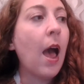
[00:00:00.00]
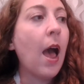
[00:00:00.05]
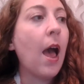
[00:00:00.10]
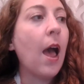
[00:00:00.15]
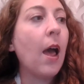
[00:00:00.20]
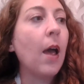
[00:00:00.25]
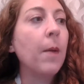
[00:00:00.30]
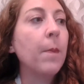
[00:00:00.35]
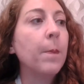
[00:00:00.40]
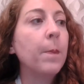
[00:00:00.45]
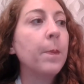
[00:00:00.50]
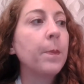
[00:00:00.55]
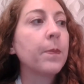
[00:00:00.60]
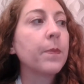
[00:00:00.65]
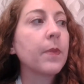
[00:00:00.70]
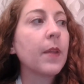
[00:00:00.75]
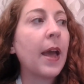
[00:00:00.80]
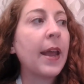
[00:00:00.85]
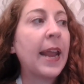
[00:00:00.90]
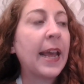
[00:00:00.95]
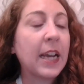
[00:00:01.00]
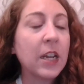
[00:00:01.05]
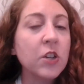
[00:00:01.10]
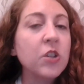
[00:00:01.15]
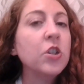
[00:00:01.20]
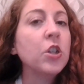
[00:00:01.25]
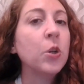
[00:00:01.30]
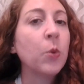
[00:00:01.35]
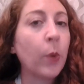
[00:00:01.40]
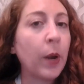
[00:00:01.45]
And I
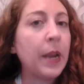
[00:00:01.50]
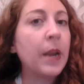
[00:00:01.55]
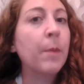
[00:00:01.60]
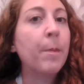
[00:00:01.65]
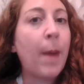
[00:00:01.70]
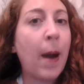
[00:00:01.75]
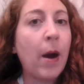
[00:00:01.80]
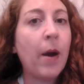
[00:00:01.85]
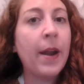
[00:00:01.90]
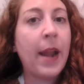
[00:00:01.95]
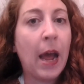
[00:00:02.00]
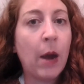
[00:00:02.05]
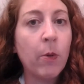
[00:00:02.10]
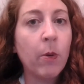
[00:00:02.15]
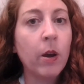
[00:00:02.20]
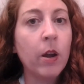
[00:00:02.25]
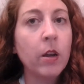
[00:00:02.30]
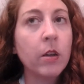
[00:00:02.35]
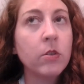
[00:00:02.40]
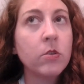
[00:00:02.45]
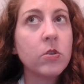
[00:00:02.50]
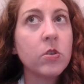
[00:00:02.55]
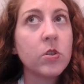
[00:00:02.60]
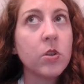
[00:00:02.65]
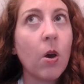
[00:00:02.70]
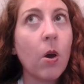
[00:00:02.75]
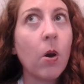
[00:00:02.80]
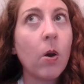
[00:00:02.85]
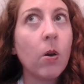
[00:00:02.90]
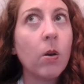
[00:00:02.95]
can do one in about an hour.
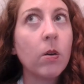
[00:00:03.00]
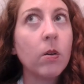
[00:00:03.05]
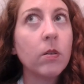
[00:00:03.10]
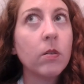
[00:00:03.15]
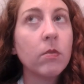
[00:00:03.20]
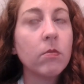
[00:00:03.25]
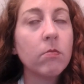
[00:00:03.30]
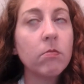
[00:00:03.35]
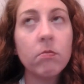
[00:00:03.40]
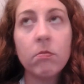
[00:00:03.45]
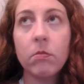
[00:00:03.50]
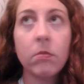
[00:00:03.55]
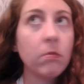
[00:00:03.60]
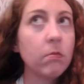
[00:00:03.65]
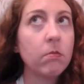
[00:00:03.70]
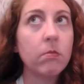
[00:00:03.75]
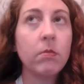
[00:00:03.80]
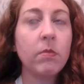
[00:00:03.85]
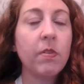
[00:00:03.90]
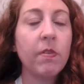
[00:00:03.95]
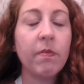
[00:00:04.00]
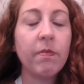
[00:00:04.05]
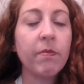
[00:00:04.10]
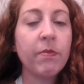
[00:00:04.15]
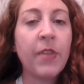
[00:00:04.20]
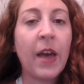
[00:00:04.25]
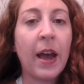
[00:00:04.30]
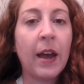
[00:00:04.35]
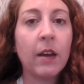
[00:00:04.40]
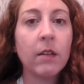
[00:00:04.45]
So
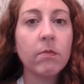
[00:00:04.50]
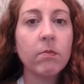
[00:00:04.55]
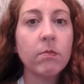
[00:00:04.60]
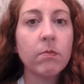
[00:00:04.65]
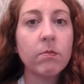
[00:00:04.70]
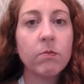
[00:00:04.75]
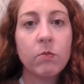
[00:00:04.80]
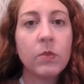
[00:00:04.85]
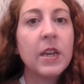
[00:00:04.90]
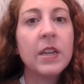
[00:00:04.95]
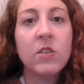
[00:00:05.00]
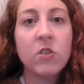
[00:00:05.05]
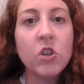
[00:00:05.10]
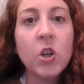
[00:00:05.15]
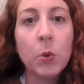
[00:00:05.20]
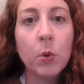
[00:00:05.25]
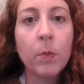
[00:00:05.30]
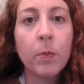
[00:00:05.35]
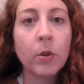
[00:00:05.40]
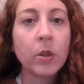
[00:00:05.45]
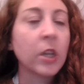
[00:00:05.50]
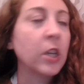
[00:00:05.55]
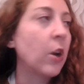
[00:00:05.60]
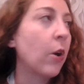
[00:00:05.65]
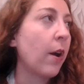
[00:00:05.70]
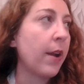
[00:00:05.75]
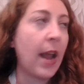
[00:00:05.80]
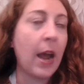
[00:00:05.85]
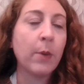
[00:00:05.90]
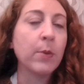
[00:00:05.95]
that is doable.
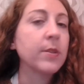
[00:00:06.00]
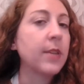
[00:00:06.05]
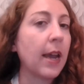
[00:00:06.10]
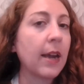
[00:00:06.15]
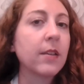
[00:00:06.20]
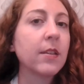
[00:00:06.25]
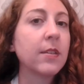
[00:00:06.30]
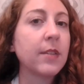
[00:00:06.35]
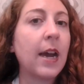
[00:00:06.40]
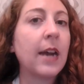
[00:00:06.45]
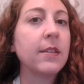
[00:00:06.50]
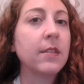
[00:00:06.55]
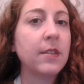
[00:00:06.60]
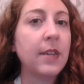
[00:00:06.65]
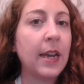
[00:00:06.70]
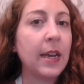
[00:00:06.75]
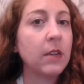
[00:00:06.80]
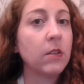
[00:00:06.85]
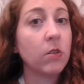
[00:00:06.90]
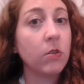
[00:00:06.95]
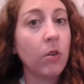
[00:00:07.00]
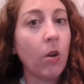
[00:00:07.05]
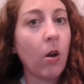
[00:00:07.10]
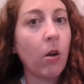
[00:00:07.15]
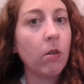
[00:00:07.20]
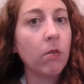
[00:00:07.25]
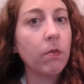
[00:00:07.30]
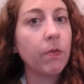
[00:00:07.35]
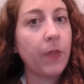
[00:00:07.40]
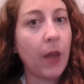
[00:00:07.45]
An hour's exercise a day is
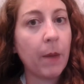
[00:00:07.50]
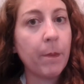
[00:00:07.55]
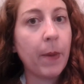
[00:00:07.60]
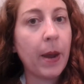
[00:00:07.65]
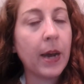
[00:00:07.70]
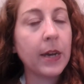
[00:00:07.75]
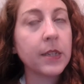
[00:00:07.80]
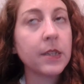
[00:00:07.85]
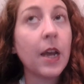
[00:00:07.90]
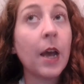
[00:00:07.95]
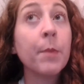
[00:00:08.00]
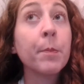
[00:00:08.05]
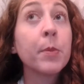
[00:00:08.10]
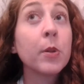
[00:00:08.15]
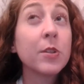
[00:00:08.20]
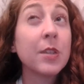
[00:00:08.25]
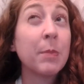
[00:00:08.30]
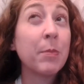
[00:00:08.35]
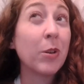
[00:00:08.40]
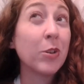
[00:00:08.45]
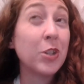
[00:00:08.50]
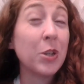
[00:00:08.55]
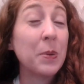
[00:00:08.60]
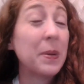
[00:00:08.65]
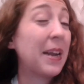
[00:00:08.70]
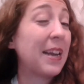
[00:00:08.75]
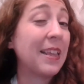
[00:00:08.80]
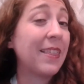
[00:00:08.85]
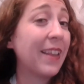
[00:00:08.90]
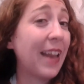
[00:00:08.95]
not that bad, and plus I'm not
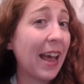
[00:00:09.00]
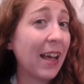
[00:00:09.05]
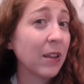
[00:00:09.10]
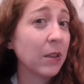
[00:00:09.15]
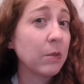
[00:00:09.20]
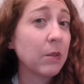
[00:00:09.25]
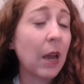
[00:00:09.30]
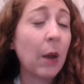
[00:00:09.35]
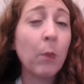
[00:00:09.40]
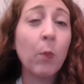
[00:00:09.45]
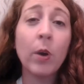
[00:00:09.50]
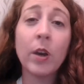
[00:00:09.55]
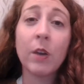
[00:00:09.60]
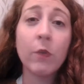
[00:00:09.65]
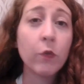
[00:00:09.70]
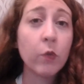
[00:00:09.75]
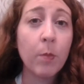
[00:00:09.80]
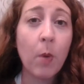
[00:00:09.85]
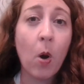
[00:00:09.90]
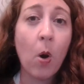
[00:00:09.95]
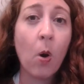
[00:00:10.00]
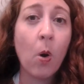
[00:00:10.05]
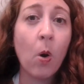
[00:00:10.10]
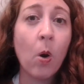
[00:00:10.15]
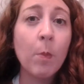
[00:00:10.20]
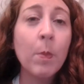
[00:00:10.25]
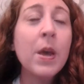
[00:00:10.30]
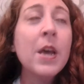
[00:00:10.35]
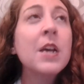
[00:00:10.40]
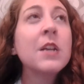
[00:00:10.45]
doing anything else, I'm working from
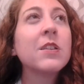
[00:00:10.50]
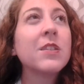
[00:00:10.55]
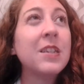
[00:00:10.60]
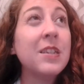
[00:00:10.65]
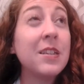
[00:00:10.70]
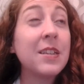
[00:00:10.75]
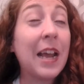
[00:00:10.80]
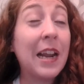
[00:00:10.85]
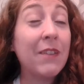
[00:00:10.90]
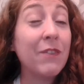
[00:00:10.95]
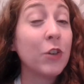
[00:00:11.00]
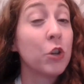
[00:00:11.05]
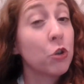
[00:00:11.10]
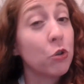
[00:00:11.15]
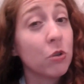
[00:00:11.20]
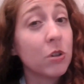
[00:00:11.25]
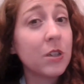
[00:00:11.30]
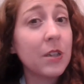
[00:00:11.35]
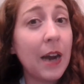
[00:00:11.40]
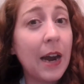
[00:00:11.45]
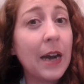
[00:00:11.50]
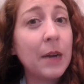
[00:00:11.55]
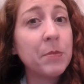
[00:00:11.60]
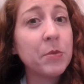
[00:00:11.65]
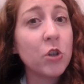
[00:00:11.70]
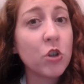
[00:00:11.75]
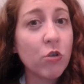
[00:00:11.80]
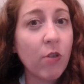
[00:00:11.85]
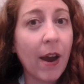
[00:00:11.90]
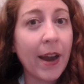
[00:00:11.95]
home, so this is kind of a good time
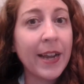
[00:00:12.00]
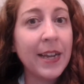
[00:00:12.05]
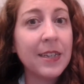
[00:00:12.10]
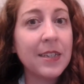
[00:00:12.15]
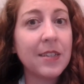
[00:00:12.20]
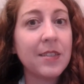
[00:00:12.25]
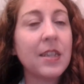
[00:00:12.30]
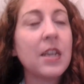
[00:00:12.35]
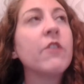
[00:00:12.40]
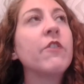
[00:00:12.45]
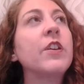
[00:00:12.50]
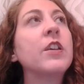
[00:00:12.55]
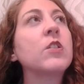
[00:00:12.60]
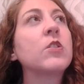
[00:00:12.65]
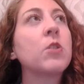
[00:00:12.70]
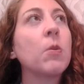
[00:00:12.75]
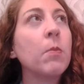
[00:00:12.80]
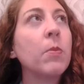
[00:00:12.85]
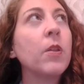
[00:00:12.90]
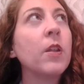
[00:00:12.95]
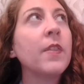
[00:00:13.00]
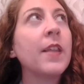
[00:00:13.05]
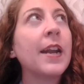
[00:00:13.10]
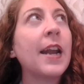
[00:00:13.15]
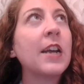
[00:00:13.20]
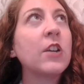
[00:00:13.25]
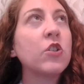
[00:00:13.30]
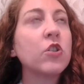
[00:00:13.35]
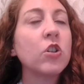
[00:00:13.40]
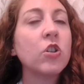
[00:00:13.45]
to try it, to see if it's something that
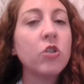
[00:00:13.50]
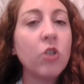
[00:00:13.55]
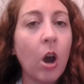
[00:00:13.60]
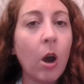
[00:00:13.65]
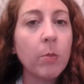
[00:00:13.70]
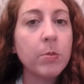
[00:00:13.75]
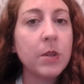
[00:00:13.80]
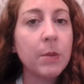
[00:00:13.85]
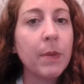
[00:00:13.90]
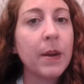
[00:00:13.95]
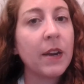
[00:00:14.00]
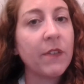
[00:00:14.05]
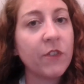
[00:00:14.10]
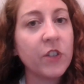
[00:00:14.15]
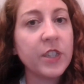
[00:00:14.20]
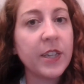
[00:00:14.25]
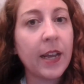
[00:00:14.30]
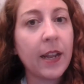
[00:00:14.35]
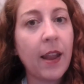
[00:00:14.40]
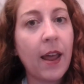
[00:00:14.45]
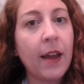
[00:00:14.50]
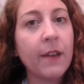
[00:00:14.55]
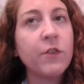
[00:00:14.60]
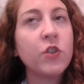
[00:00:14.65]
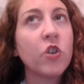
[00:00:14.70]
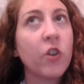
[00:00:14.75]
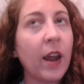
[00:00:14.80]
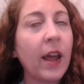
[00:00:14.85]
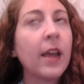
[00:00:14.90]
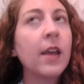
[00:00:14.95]
I should adopt in my everyday life.
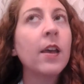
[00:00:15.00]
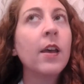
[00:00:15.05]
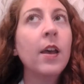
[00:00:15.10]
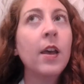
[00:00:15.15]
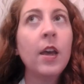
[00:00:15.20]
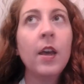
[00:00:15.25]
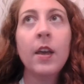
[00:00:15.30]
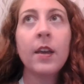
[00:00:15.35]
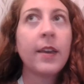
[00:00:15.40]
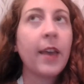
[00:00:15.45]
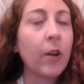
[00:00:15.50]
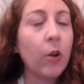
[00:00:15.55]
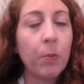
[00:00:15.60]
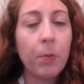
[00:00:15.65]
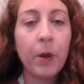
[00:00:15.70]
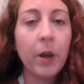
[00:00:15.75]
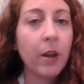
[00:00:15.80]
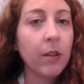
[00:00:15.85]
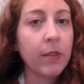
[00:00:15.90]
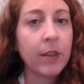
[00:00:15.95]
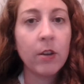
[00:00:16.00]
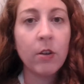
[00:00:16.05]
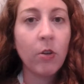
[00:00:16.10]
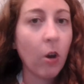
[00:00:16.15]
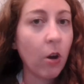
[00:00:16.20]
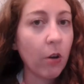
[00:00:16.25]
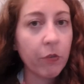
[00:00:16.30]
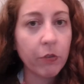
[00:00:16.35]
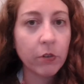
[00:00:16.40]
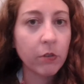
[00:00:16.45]
Should I get up early and
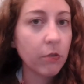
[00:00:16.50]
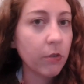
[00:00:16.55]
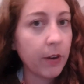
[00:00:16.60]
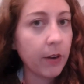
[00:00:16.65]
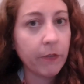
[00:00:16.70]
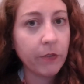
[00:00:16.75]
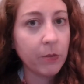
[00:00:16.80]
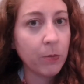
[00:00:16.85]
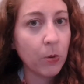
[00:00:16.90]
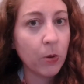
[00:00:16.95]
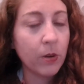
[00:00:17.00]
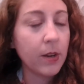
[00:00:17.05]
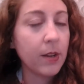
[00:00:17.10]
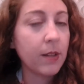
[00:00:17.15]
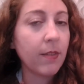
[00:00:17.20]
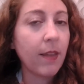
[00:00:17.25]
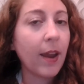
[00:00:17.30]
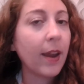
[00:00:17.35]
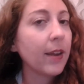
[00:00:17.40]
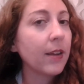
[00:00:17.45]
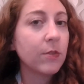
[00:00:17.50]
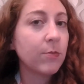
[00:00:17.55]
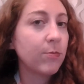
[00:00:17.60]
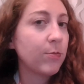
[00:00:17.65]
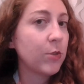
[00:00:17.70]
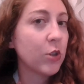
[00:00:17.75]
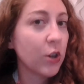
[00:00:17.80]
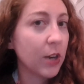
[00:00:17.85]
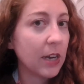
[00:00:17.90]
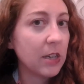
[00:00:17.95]
go for a run every morning? Like,
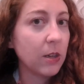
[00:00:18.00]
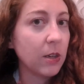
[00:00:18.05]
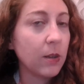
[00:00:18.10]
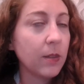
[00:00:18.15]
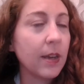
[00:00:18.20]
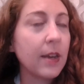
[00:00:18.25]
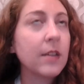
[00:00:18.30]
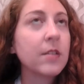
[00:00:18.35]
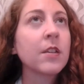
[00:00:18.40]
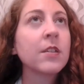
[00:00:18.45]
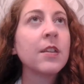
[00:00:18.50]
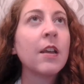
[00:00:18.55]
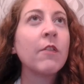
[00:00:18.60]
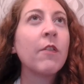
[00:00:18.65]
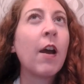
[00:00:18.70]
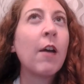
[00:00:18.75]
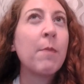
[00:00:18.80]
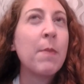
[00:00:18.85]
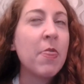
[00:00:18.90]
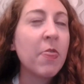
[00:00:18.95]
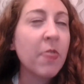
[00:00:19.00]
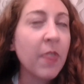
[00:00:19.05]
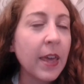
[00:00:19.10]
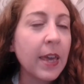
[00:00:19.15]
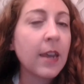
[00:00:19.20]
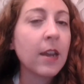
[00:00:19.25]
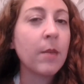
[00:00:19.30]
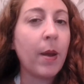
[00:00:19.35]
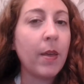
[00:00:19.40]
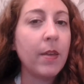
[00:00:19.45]
should I do this? Because I've been
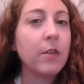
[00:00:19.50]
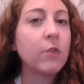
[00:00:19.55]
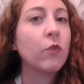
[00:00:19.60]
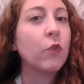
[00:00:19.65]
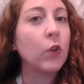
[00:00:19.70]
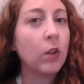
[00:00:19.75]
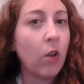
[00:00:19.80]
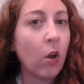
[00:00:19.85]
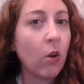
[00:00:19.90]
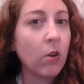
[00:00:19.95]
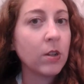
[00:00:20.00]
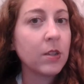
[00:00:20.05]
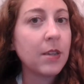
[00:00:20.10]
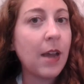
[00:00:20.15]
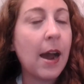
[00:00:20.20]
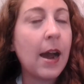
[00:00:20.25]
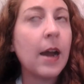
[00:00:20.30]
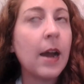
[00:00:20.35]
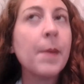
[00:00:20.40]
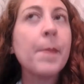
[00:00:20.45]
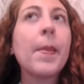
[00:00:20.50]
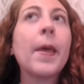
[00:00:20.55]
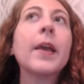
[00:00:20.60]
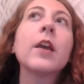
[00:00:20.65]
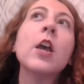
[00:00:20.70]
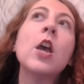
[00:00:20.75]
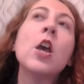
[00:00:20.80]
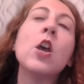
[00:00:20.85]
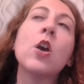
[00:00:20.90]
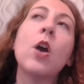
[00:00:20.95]
thinking about this for a long time,
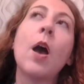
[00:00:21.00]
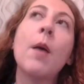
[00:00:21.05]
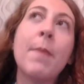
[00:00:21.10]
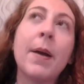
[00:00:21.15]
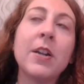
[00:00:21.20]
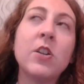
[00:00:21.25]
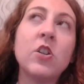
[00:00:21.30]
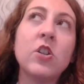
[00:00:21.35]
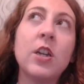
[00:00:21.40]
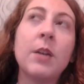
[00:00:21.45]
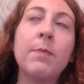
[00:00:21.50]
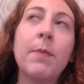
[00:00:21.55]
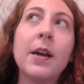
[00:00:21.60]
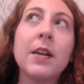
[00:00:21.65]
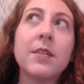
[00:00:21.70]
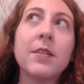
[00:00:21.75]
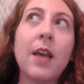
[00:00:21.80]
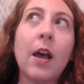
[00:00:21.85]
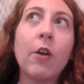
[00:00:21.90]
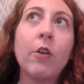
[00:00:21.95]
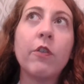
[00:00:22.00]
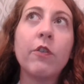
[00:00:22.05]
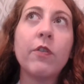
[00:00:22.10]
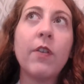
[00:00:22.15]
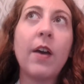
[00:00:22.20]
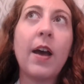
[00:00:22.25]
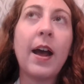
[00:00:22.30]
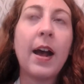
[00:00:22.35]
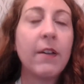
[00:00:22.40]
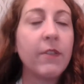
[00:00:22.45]
like imagining
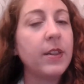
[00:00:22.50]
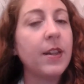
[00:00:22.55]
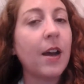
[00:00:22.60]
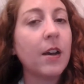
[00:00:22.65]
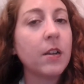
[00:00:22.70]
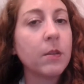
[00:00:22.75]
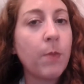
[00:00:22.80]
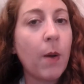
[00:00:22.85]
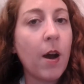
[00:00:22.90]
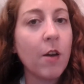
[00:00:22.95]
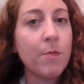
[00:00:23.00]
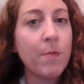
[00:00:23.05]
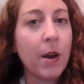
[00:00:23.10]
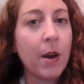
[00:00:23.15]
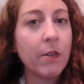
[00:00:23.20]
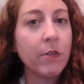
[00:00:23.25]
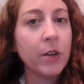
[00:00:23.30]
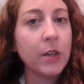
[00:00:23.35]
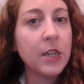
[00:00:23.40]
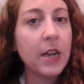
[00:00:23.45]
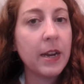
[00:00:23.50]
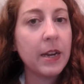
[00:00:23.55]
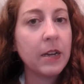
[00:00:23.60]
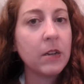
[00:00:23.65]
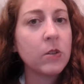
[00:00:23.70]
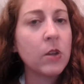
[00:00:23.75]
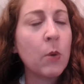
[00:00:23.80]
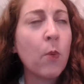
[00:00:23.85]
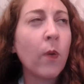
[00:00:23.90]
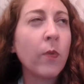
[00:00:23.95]
myself having that as part of my routine.
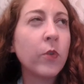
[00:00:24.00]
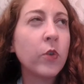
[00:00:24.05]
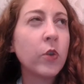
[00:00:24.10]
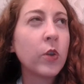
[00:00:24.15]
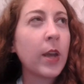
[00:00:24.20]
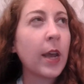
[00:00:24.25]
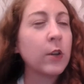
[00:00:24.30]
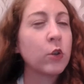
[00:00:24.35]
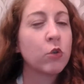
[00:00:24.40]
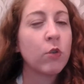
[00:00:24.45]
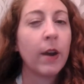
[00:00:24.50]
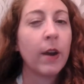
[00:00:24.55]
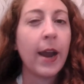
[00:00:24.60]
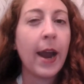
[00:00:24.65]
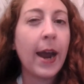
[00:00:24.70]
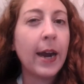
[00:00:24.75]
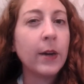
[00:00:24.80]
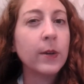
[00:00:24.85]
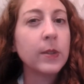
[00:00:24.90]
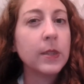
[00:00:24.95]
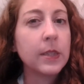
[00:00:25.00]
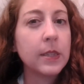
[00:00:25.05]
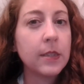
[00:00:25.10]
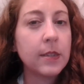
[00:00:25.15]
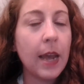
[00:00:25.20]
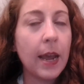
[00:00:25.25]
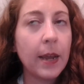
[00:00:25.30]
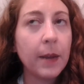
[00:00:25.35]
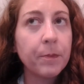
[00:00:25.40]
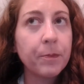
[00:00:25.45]
So I wanted to kind of try it out and
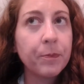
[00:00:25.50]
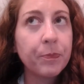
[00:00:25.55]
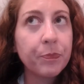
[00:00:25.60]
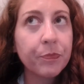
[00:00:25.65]
see.